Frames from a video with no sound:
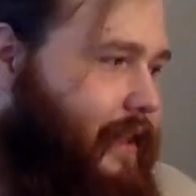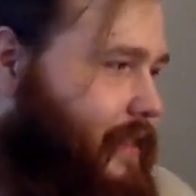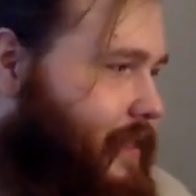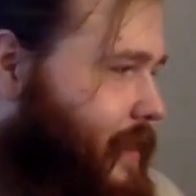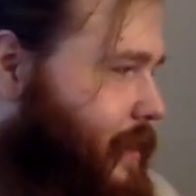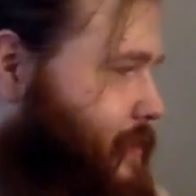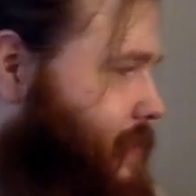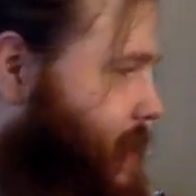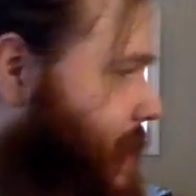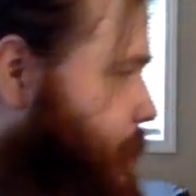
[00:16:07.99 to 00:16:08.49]

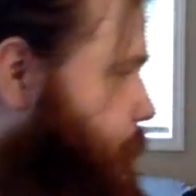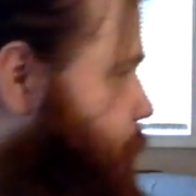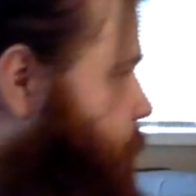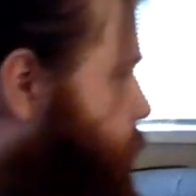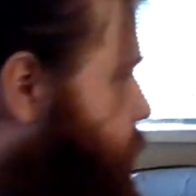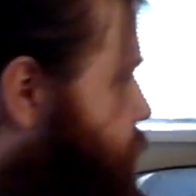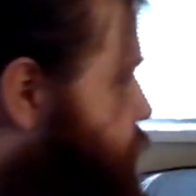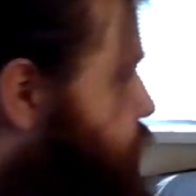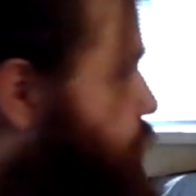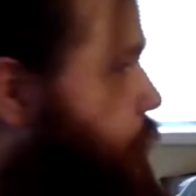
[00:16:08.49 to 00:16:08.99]
There's like
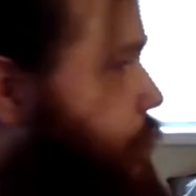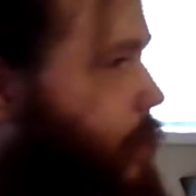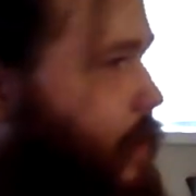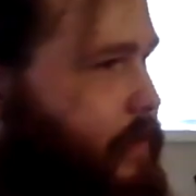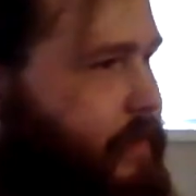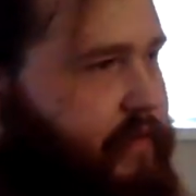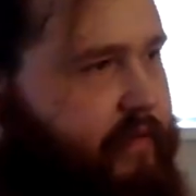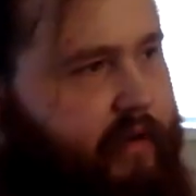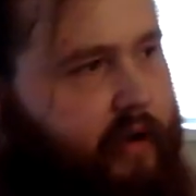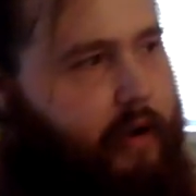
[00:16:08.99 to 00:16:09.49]
one or two
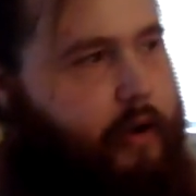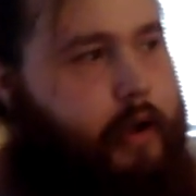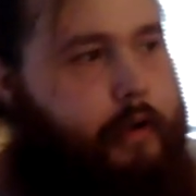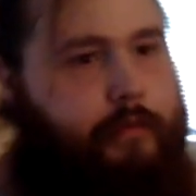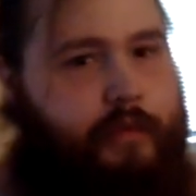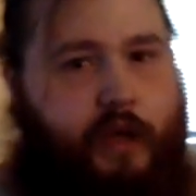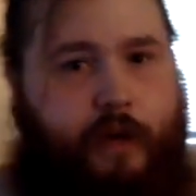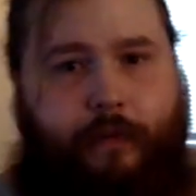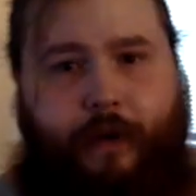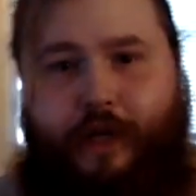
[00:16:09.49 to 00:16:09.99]
other
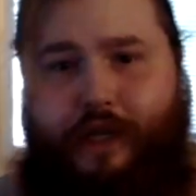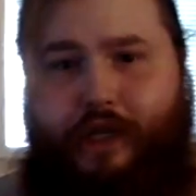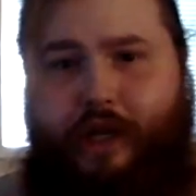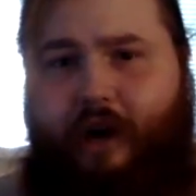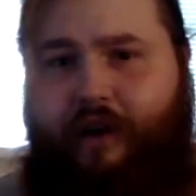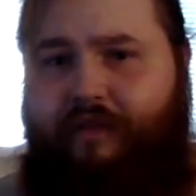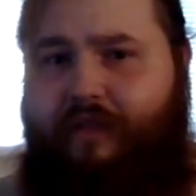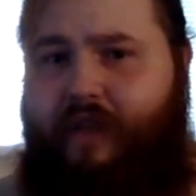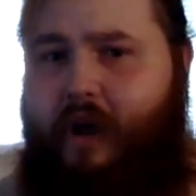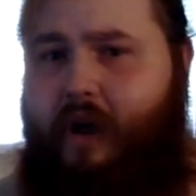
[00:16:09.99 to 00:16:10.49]
volumes on my
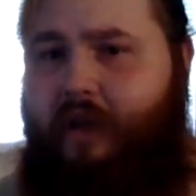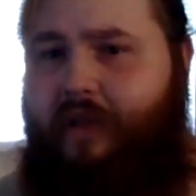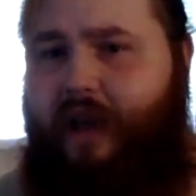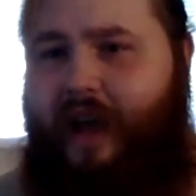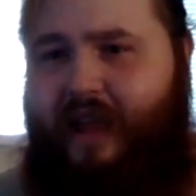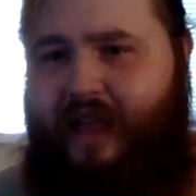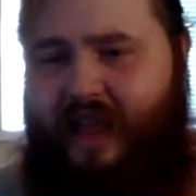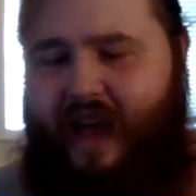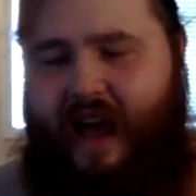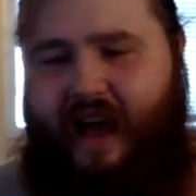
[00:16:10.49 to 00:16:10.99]
shelf that are
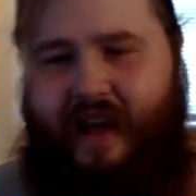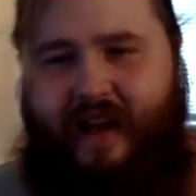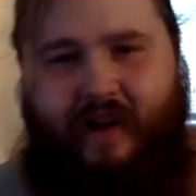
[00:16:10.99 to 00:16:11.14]
like that.